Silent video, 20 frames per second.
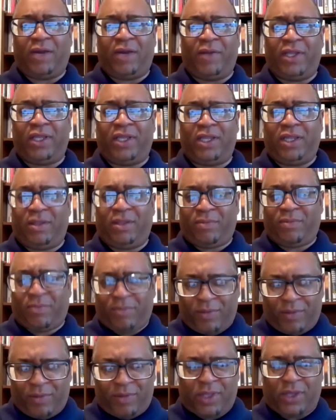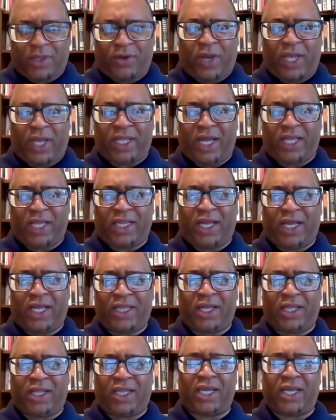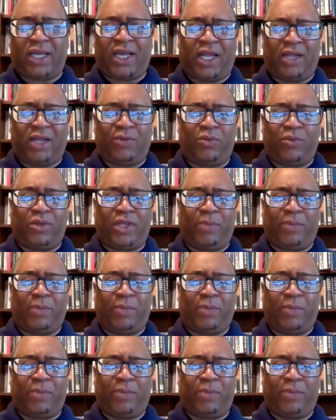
I mean, so I, I, I thought that column